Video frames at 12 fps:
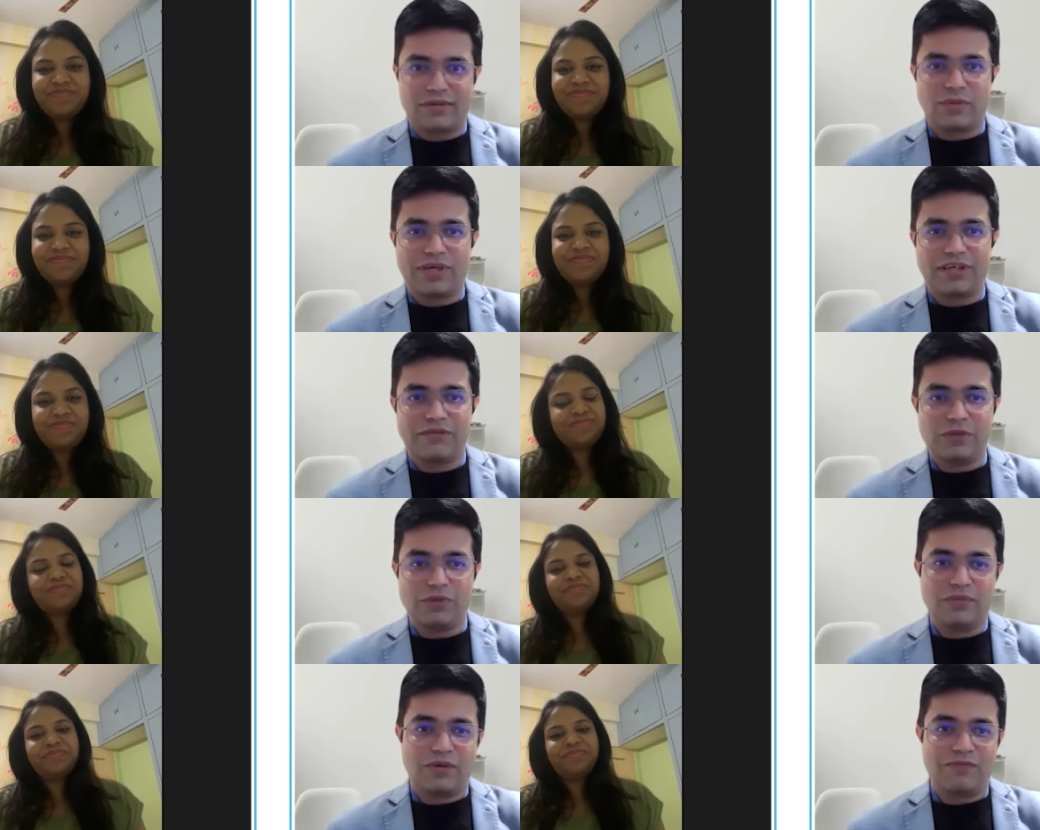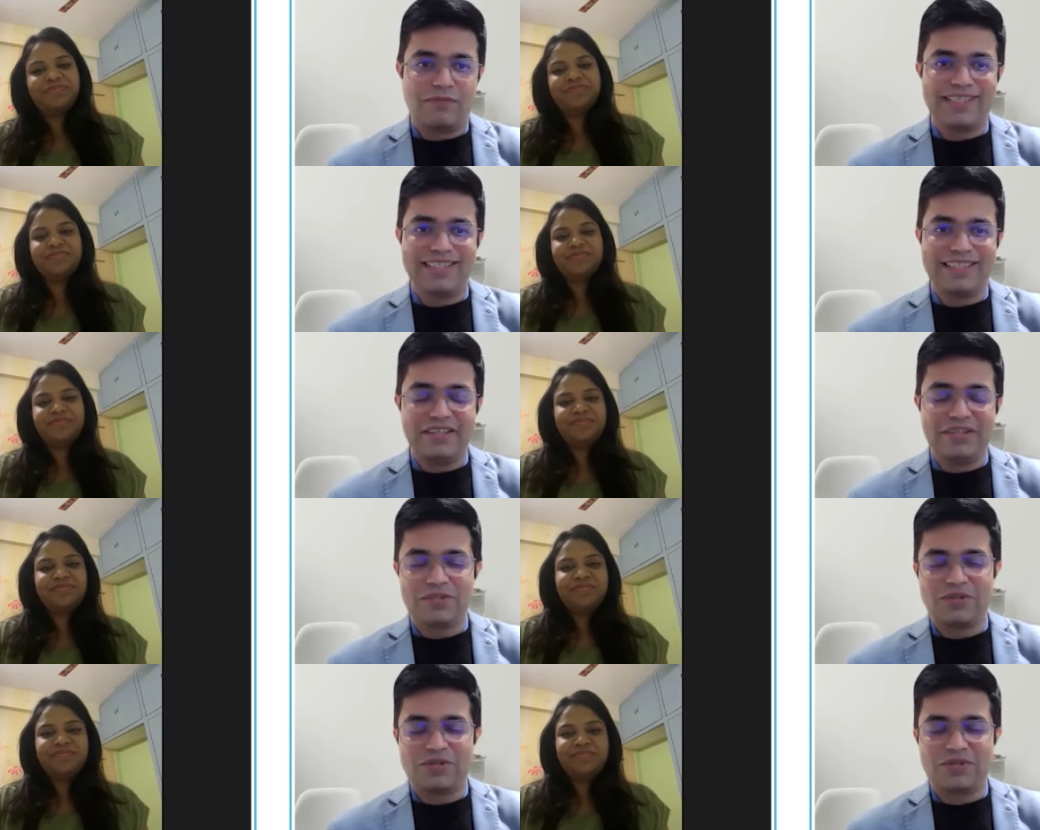Speaker 1: quite a few of my
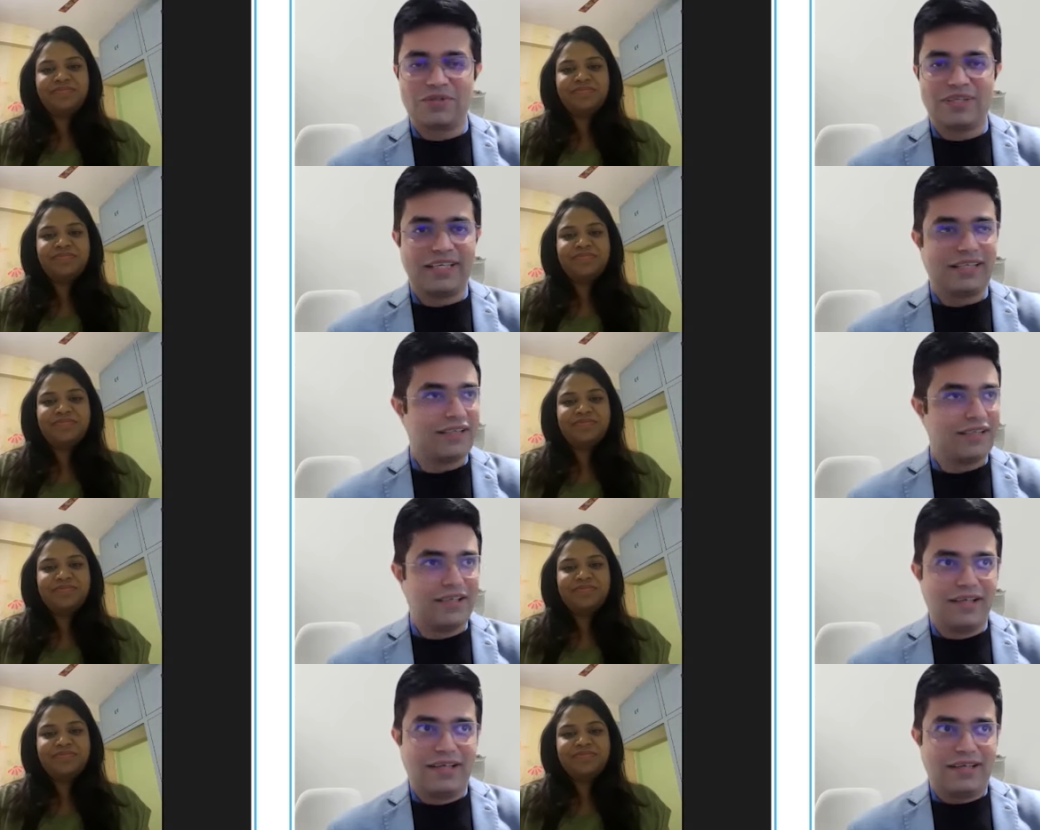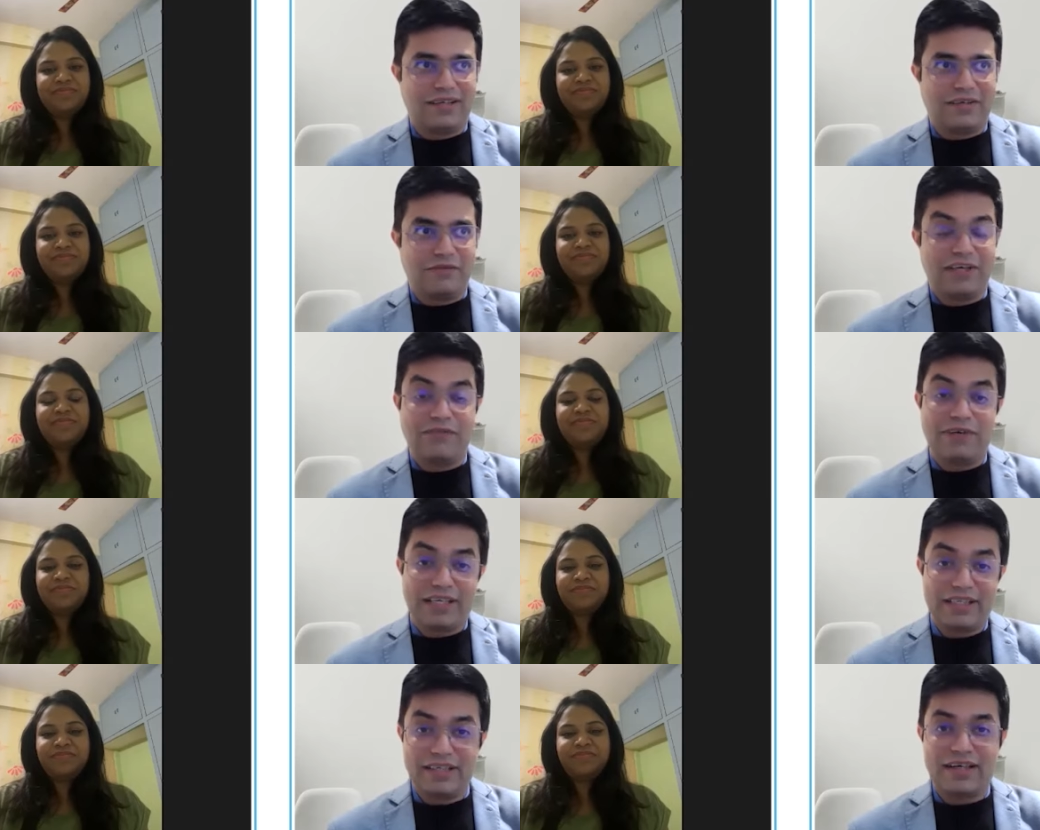seniors also. Like we
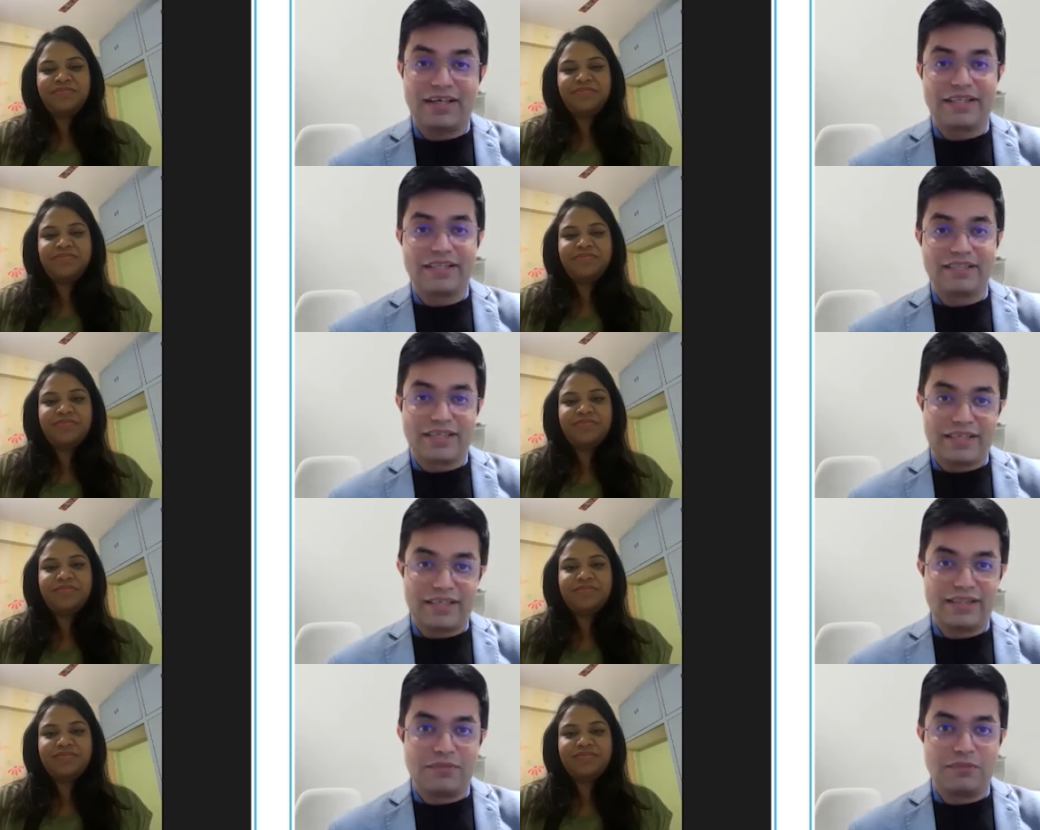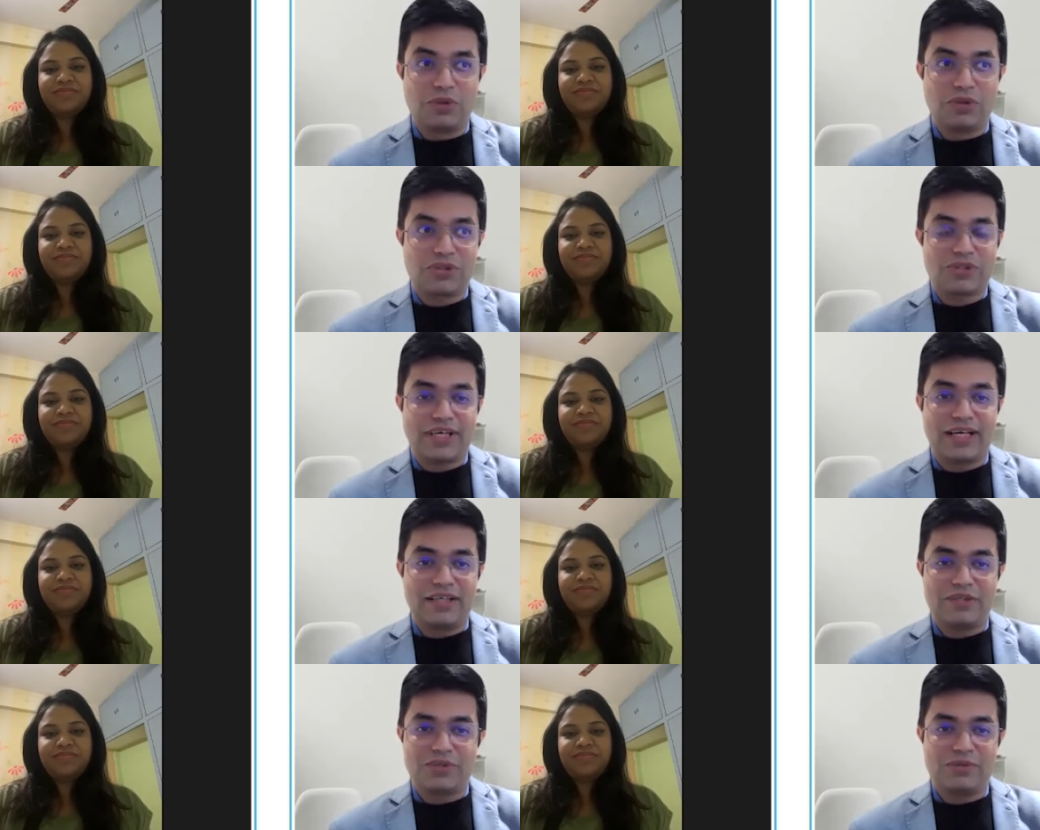have read their articles, read their books,
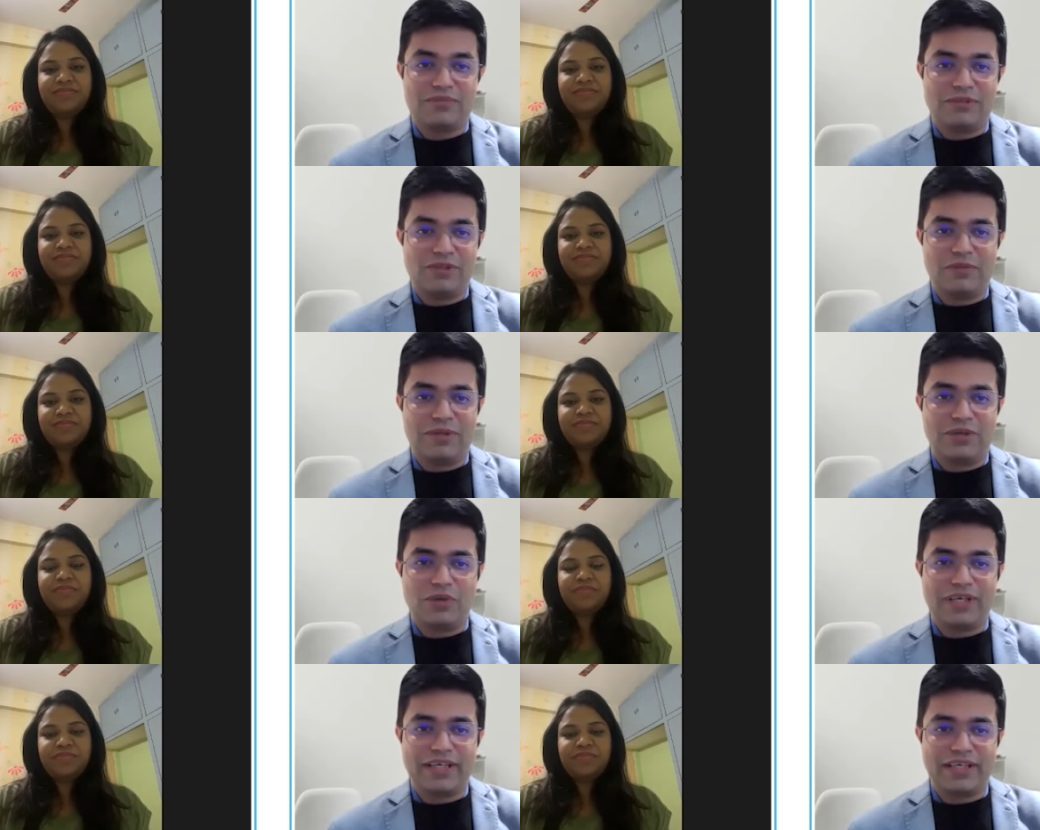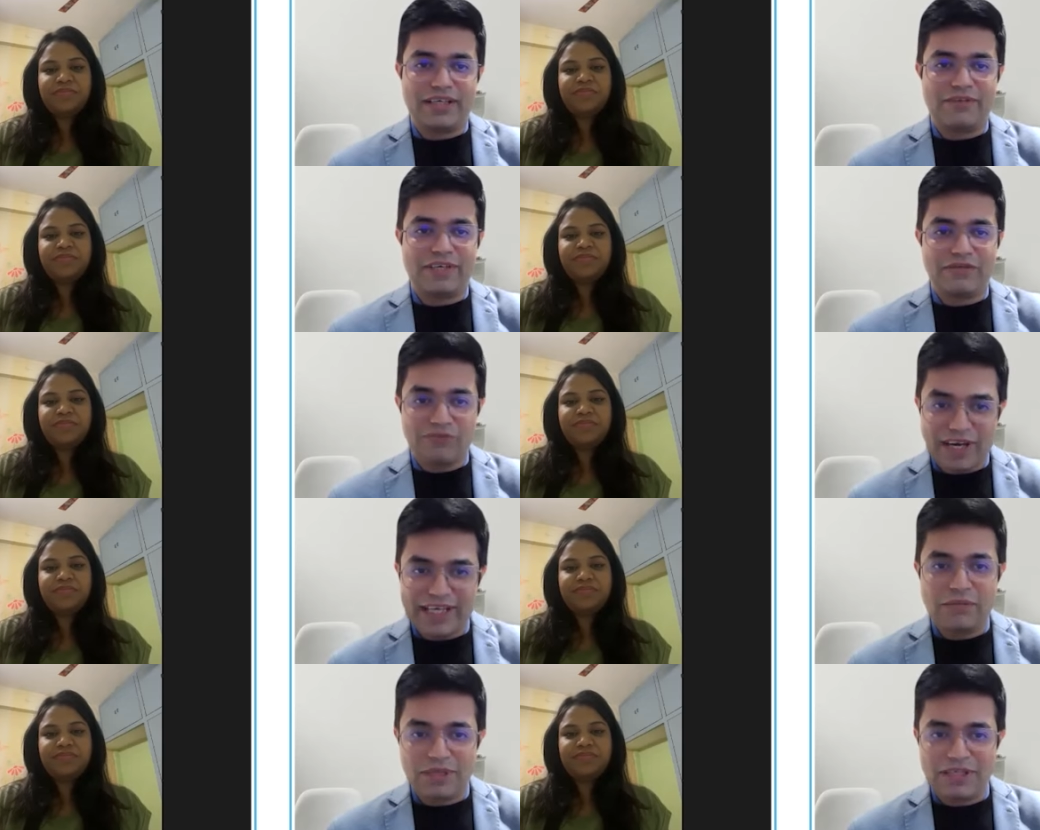and so you'll be going at a very
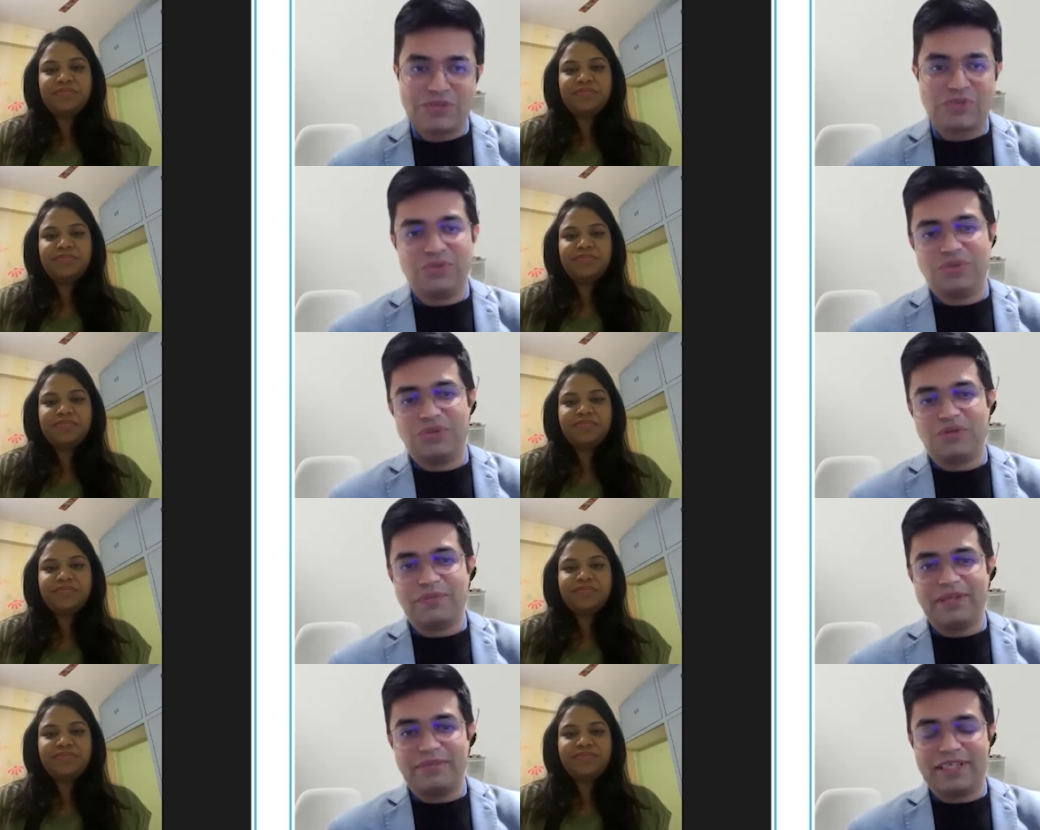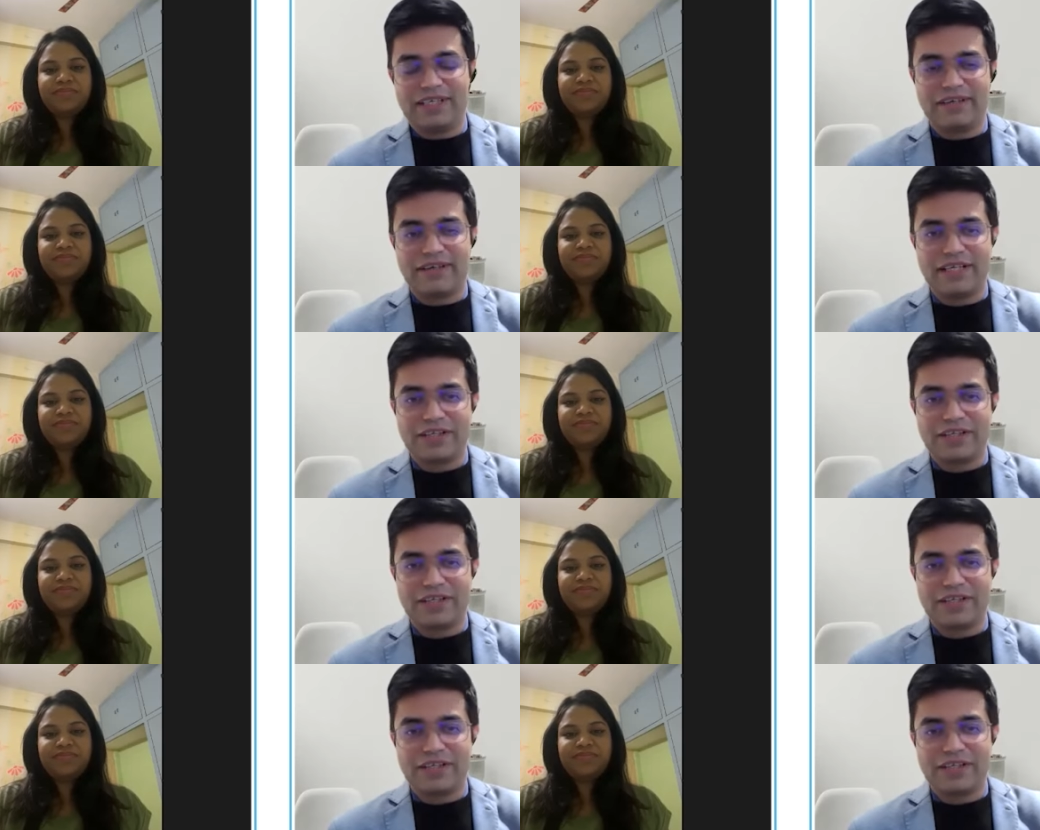fine place to your pediatric